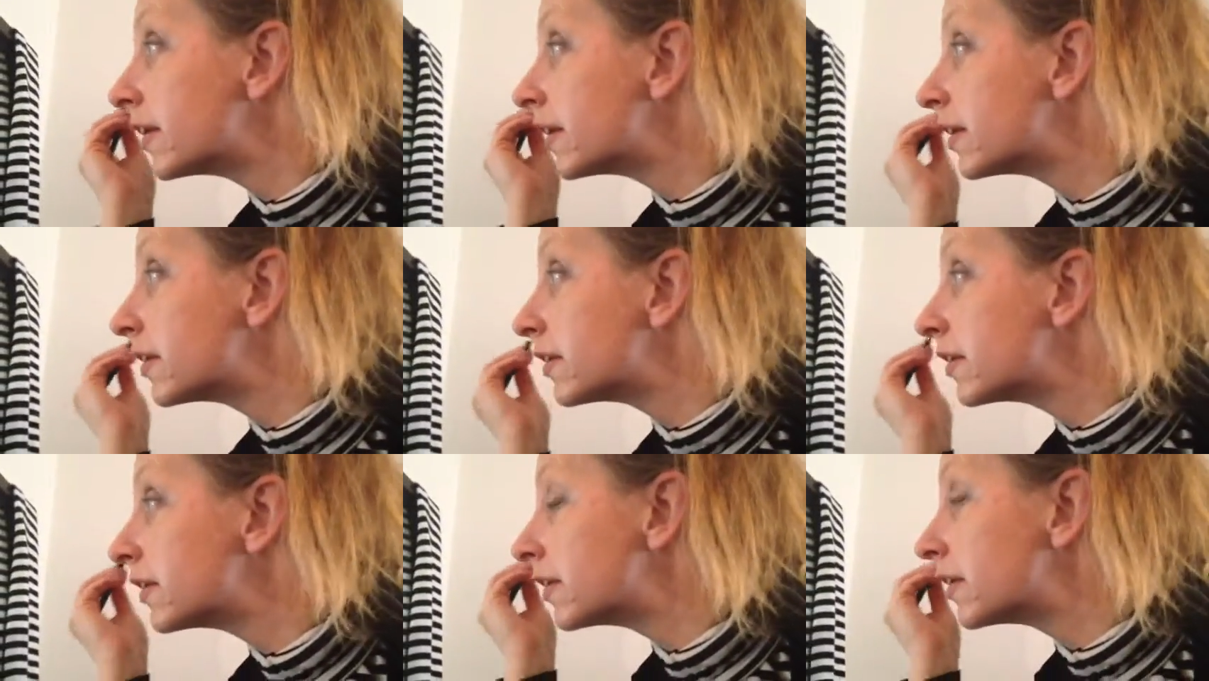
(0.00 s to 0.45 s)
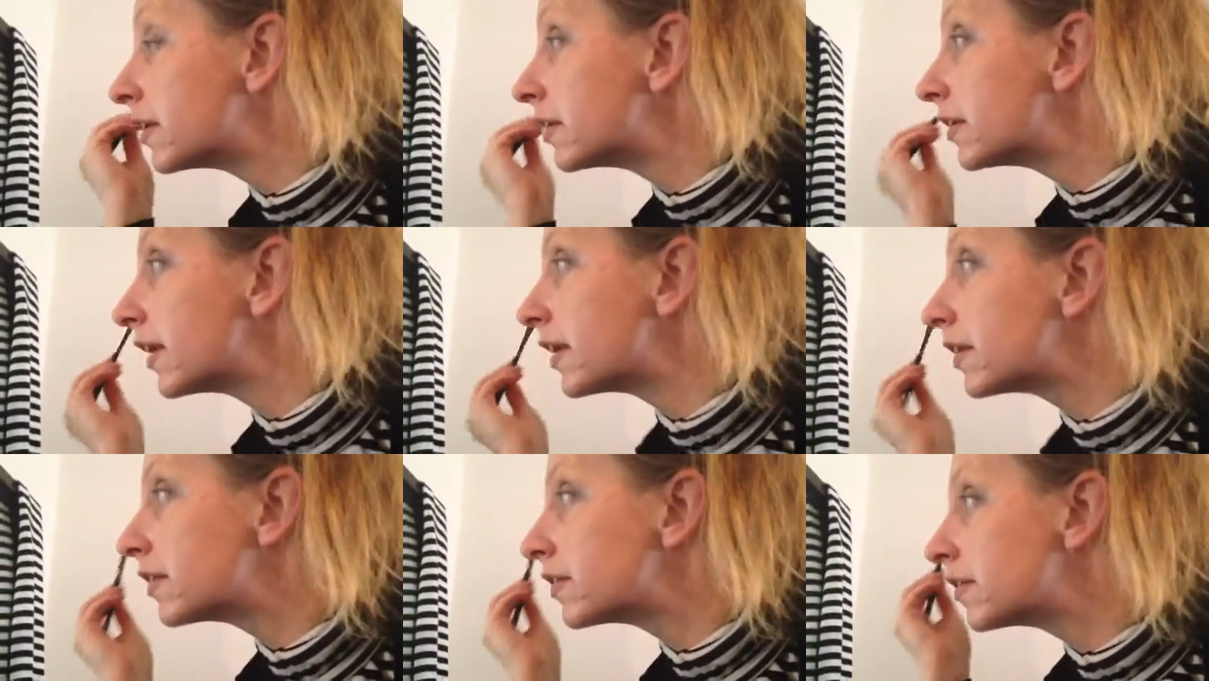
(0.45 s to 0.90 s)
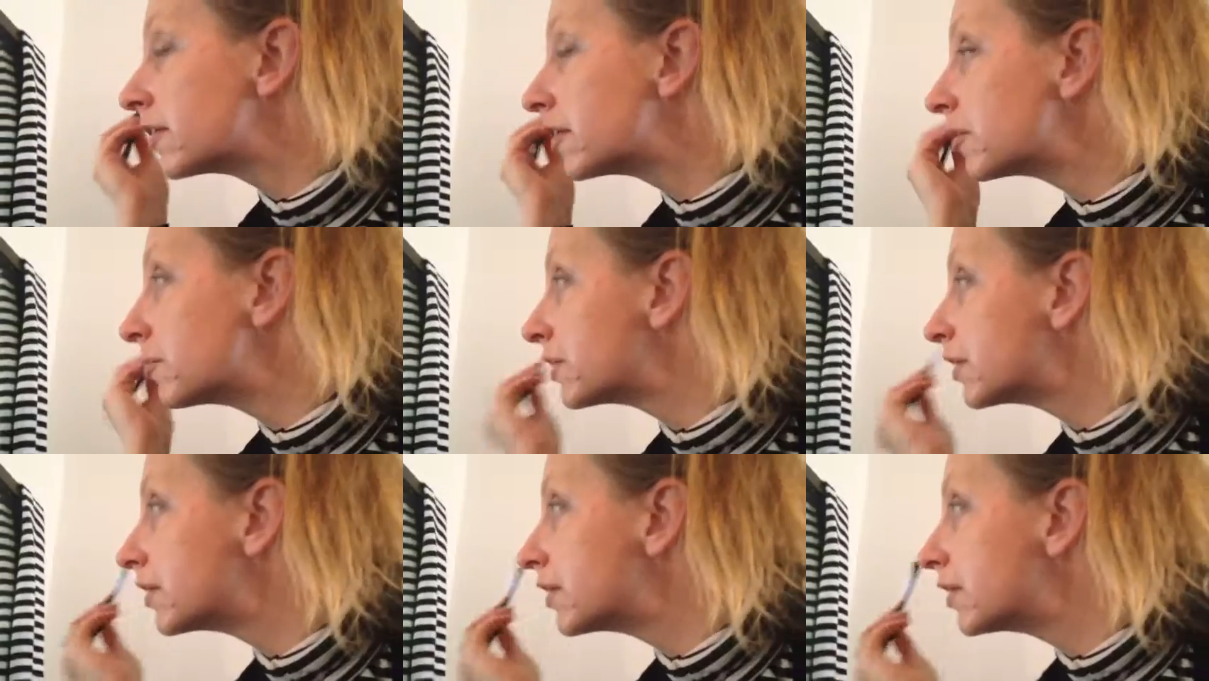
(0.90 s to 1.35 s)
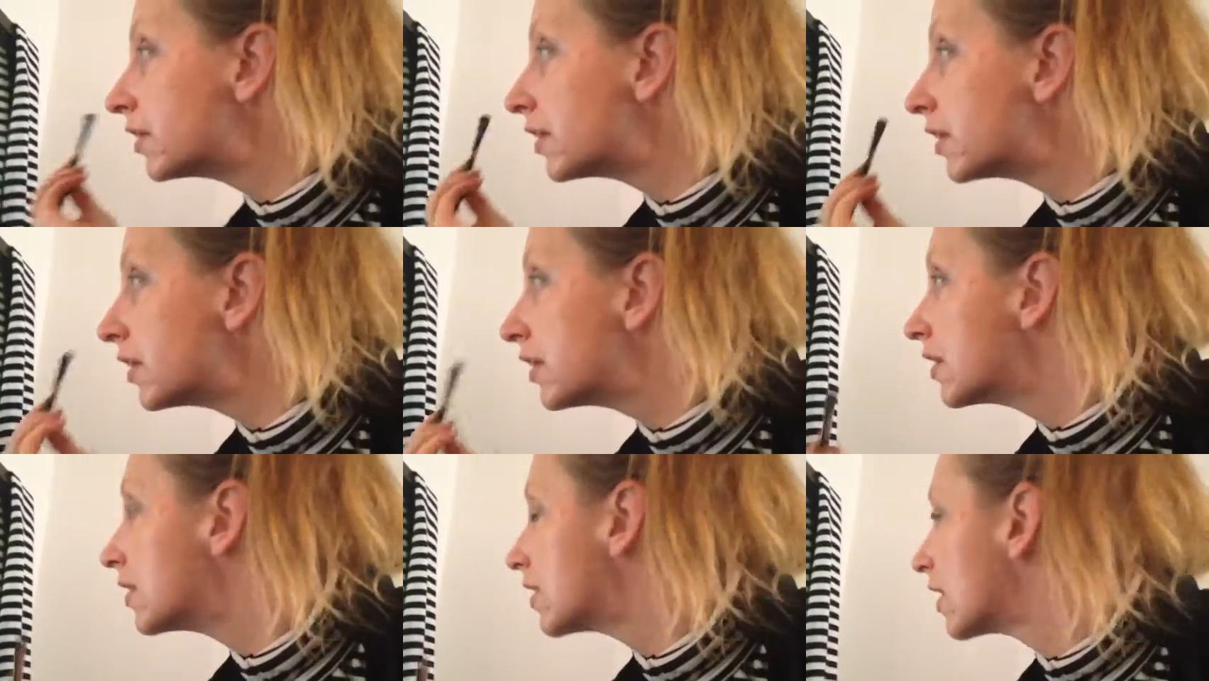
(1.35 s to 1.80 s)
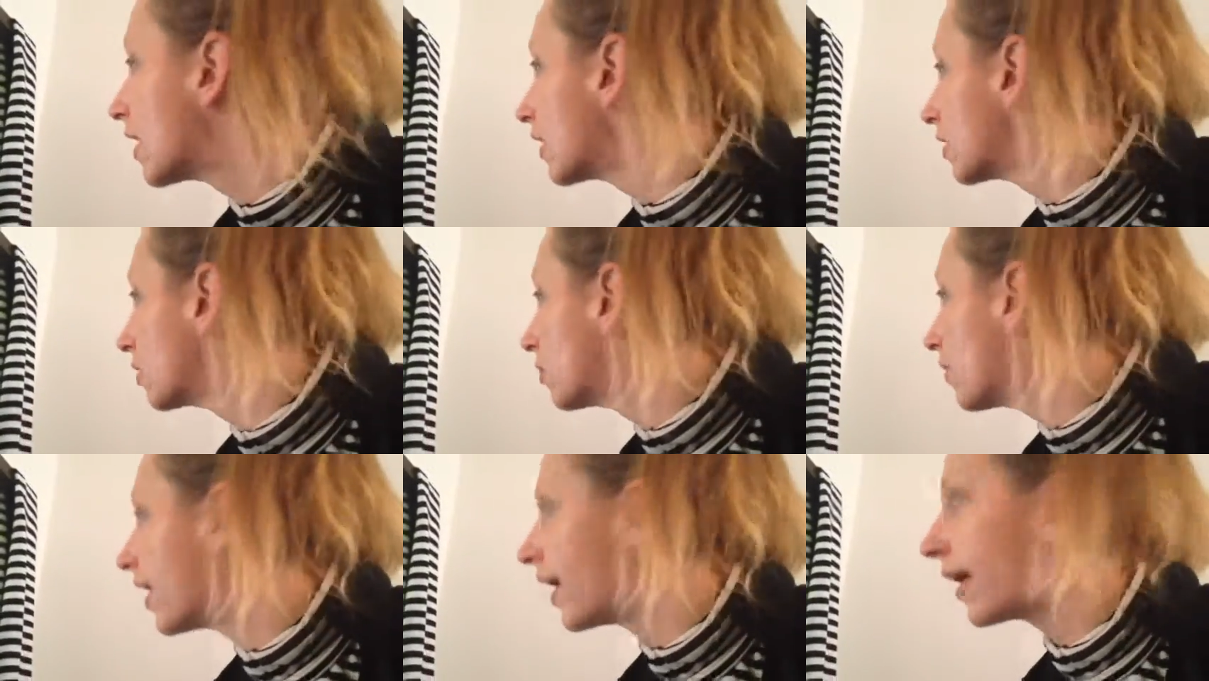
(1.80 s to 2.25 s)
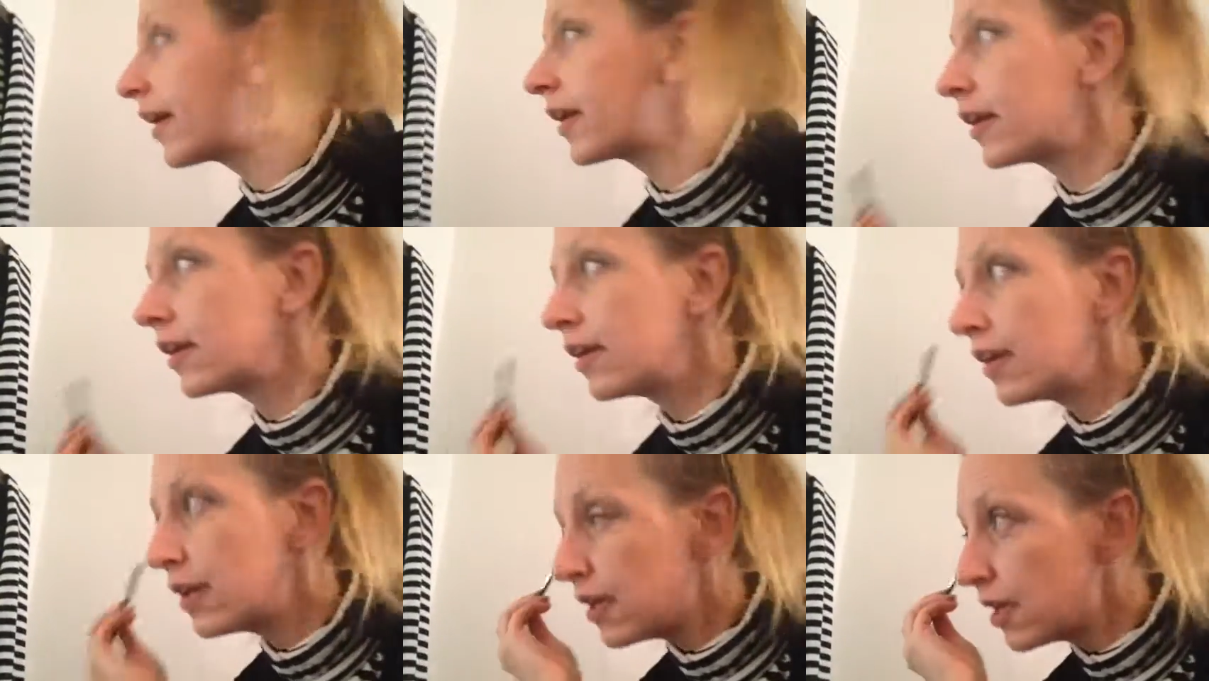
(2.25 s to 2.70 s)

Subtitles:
Actually, that's a little bit out of whack.